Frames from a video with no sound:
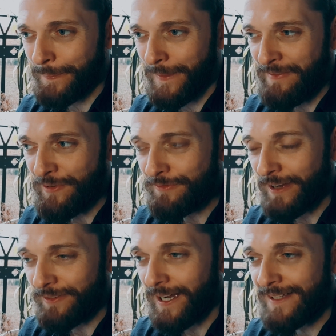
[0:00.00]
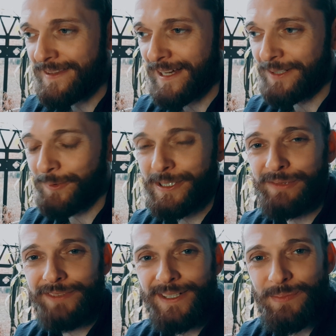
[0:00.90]
if you've ever had that, where
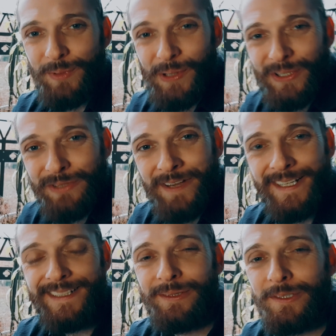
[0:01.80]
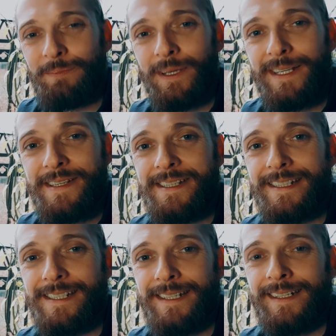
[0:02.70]
you've read a book and you've hidden those
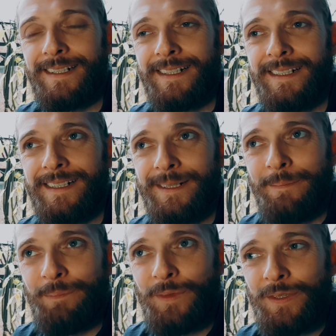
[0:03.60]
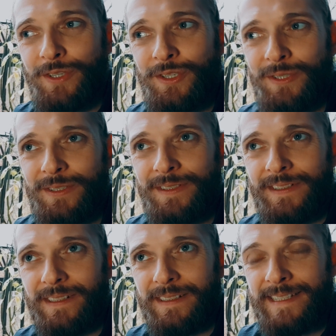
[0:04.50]
places, just
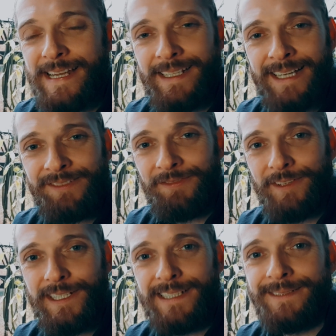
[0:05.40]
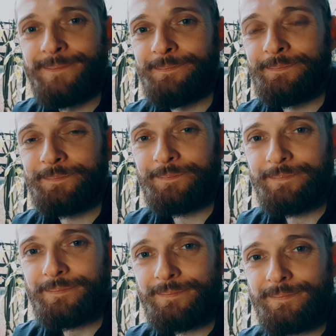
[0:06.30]
take that feeling
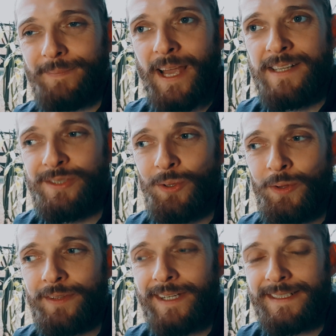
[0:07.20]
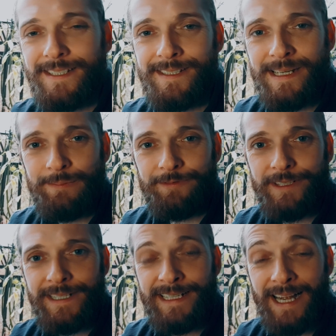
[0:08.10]
and know that that's the same
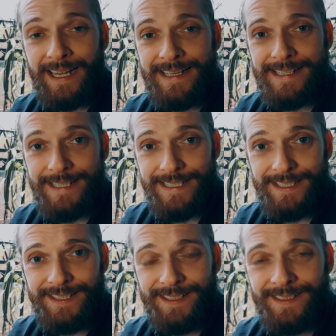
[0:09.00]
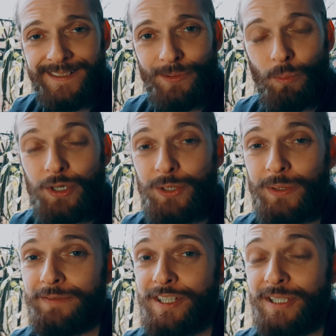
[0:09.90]
feeling I see wash
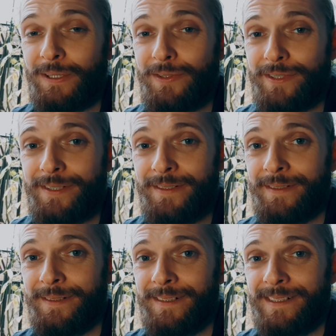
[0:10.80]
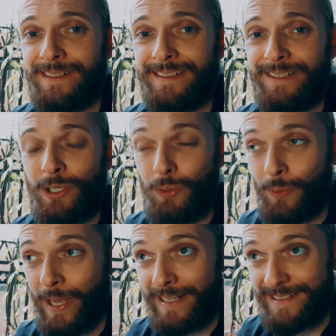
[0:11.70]
over children who
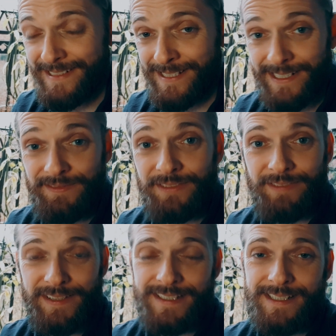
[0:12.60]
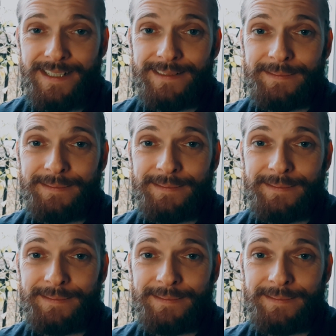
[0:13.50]
get to live at Feathersdale,